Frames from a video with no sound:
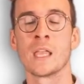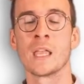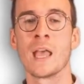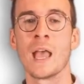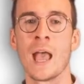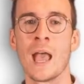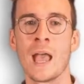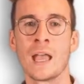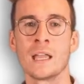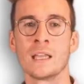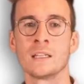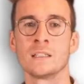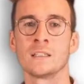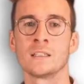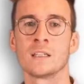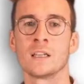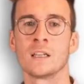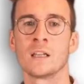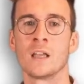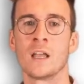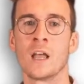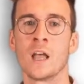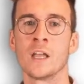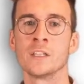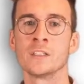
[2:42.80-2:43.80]

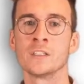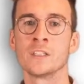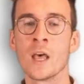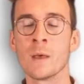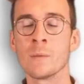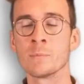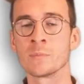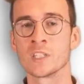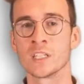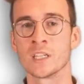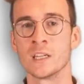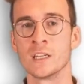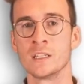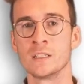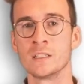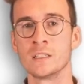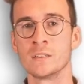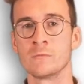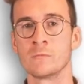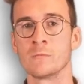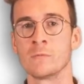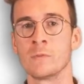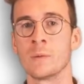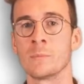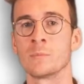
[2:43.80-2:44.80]
And
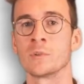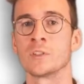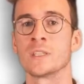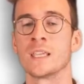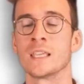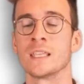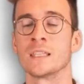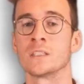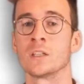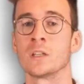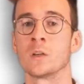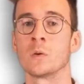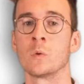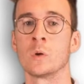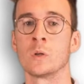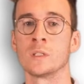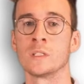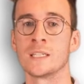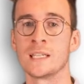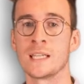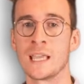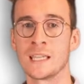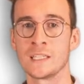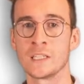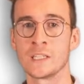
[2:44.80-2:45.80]
adoption represents a
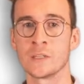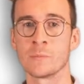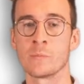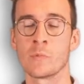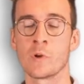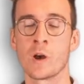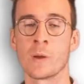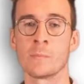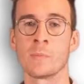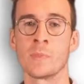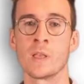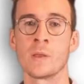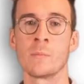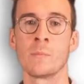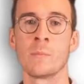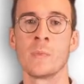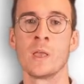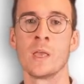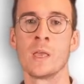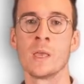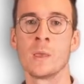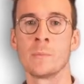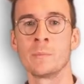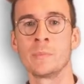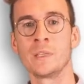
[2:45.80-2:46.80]
coordination problem
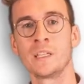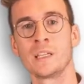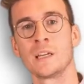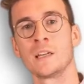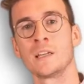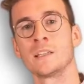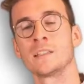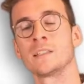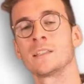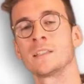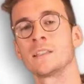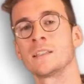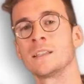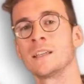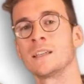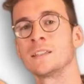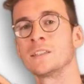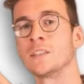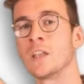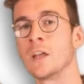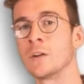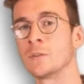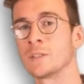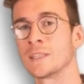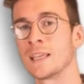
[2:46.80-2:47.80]
because there's
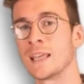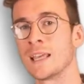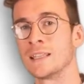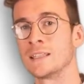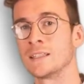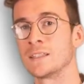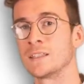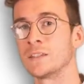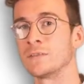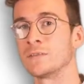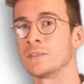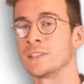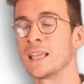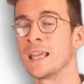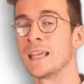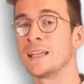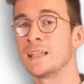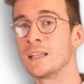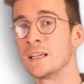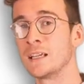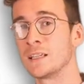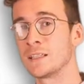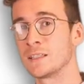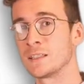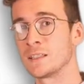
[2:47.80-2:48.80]
no sense of
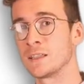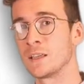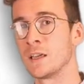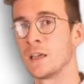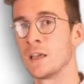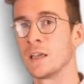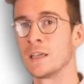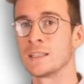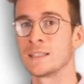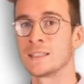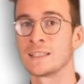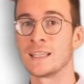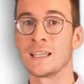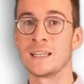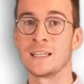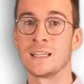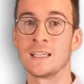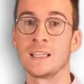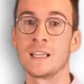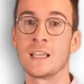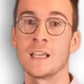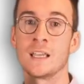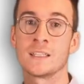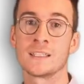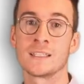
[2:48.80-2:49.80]
senders
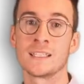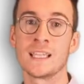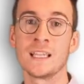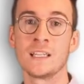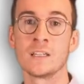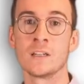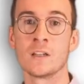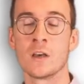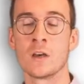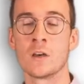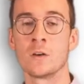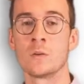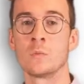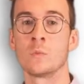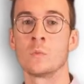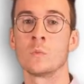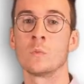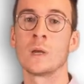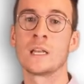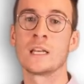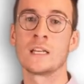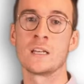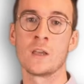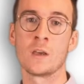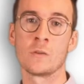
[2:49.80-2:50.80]
sending a signal
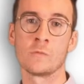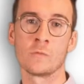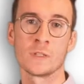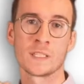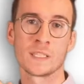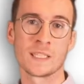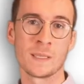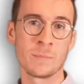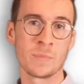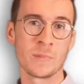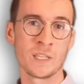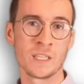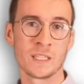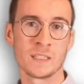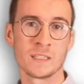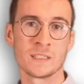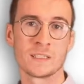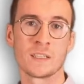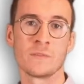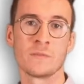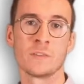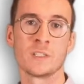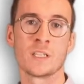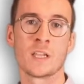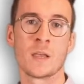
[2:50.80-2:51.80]
when no recipients
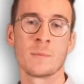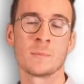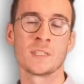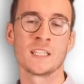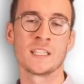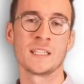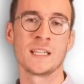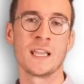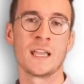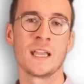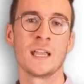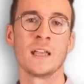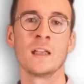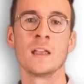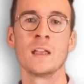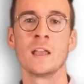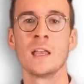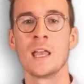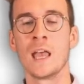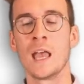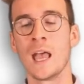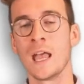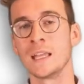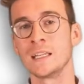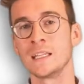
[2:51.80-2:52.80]
have adopted it,
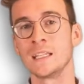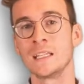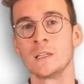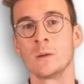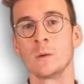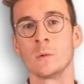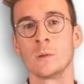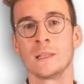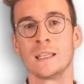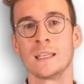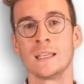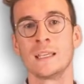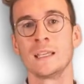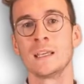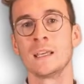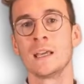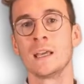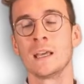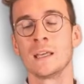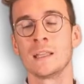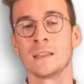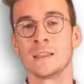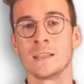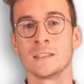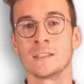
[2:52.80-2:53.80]
and equally,
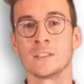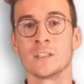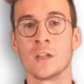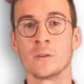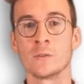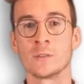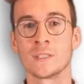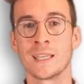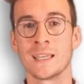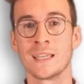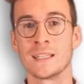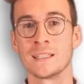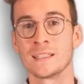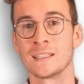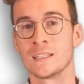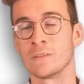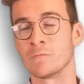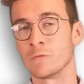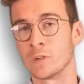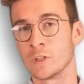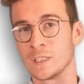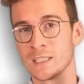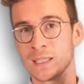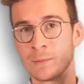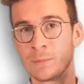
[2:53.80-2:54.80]
there's no sense in
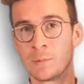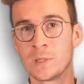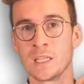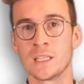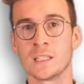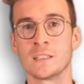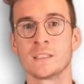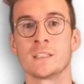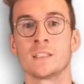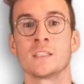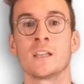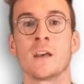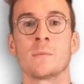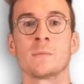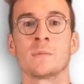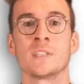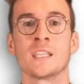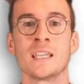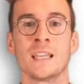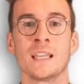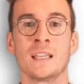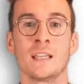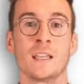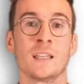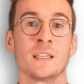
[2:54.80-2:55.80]
recipients
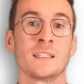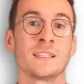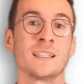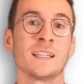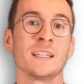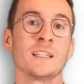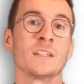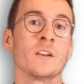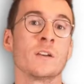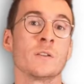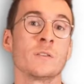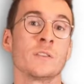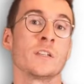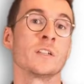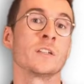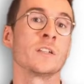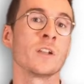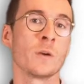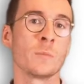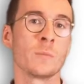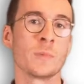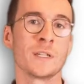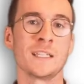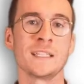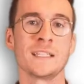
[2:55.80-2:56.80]
adopting a signal that
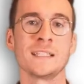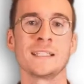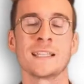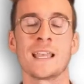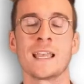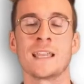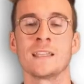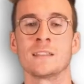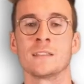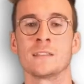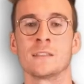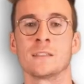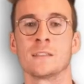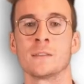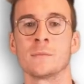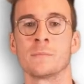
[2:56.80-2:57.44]
nobody sends.